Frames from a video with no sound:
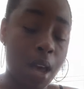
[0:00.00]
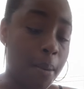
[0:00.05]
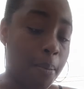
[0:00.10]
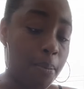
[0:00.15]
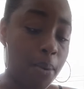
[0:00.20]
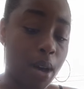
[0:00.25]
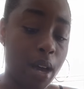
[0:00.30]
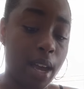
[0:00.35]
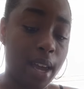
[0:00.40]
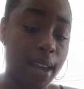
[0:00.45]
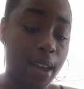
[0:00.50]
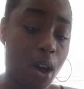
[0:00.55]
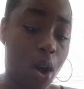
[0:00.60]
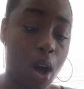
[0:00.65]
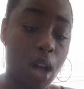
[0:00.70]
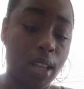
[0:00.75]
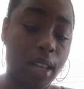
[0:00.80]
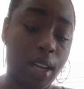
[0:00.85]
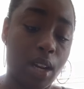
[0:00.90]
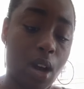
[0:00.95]
but
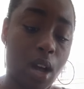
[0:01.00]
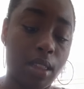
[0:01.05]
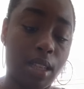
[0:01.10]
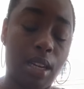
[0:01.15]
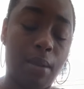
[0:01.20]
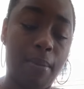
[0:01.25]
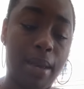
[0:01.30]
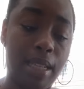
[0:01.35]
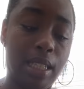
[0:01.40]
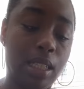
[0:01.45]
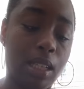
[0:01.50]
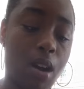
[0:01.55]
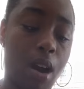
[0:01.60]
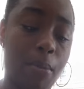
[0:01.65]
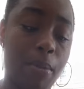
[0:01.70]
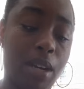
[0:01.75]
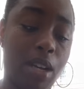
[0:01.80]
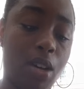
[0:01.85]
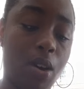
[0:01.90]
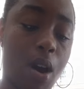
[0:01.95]
all in all the domestic
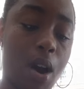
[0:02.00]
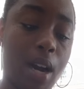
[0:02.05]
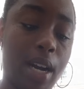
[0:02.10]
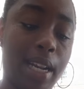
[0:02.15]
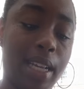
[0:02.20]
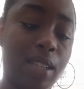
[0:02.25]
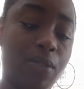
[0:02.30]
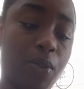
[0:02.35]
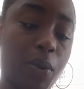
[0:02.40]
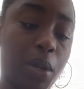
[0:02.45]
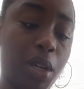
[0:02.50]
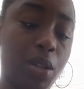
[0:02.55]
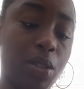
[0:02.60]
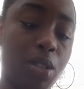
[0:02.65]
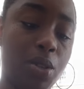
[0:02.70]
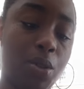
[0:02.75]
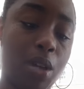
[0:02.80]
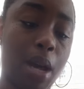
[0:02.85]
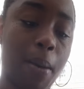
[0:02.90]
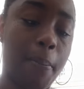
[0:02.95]
harmony card is for you
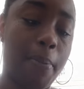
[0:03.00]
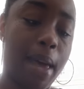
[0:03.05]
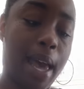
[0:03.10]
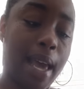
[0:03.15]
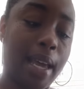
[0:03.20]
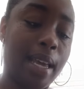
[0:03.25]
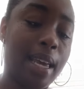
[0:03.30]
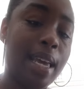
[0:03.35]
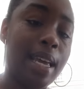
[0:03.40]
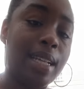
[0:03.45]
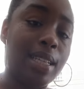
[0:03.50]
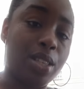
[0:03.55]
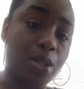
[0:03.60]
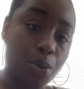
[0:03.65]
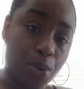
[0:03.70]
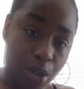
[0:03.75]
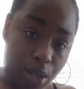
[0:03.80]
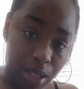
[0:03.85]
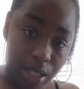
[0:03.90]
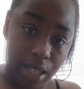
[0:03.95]
to come back
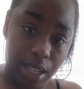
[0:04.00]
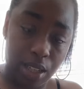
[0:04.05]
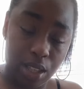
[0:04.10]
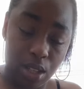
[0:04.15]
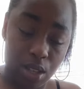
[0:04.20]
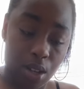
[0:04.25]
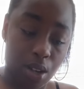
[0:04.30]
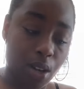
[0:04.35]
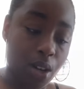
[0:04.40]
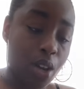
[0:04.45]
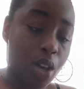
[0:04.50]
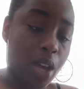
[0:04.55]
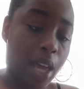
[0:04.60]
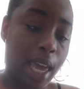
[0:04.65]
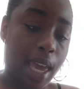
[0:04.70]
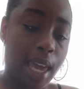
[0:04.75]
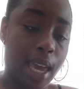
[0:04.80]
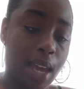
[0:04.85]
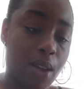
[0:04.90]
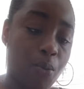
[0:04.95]
to your center
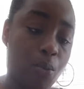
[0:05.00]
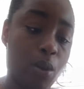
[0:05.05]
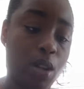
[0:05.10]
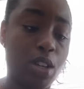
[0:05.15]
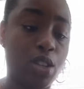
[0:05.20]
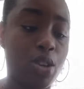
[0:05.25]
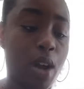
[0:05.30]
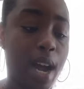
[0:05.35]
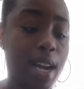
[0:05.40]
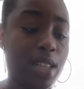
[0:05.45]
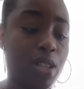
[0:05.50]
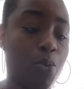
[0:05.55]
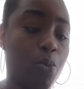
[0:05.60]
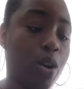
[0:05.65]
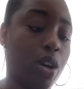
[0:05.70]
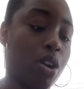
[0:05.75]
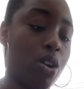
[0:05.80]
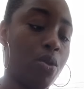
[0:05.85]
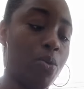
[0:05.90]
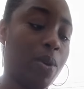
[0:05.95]
and really try to
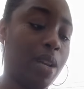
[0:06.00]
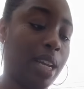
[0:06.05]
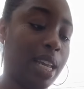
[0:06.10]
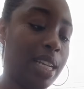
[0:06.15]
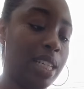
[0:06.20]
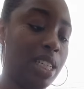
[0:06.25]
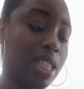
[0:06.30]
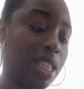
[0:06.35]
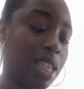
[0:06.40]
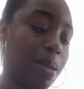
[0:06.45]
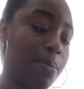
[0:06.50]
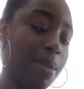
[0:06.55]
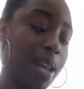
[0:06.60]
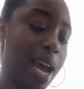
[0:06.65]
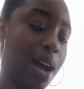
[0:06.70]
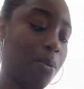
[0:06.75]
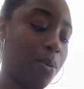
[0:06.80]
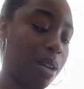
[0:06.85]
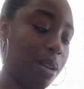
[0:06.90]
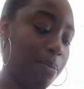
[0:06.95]
work on a relationship
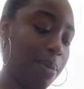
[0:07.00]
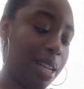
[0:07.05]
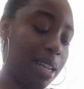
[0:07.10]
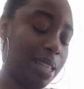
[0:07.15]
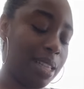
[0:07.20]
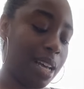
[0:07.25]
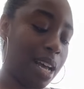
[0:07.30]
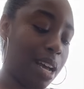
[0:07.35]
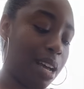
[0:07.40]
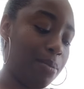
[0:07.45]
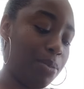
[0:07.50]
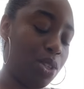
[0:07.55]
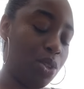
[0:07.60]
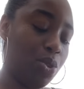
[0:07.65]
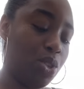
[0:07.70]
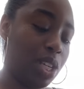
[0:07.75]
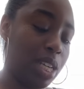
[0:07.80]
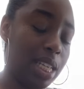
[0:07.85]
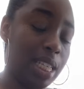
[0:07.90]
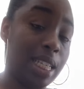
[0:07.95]
now wouldn't be the time to
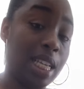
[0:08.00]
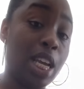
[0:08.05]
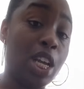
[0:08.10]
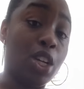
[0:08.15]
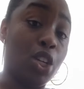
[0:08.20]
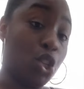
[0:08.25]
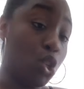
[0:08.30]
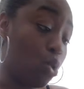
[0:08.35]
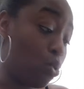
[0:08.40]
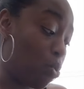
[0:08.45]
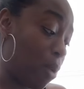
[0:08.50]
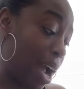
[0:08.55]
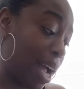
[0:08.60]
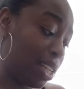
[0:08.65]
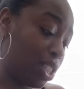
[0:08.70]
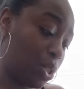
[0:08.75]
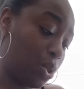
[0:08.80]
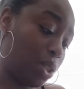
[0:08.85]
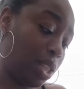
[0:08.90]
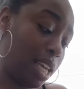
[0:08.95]
just do
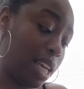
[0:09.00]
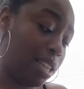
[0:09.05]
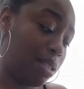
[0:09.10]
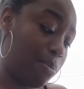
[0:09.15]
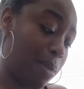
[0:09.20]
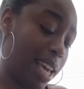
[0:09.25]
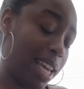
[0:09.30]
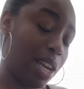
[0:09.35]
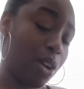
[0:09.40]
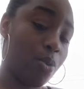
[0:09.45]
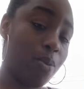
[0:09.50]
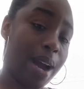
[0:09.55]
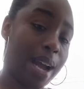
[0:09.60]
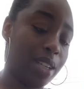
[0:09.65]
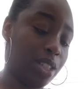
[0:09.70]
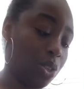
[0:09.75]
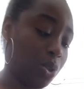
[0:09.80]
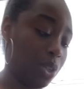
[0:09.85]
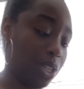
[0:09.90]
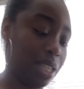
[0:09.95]
rational things make
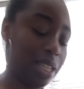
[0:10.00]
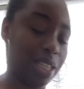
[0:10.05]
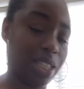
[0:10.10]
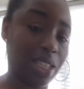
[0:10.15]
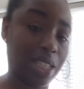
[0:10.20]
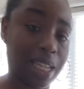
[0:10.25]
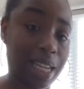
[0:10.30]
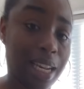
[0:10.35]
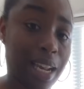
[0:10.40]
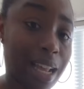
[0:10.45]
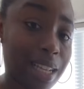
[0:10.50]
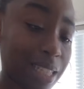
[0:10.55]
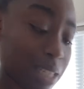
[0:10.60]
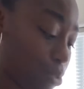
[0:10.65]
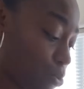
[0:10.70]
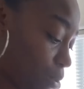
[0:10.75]
irrational decisions unless it's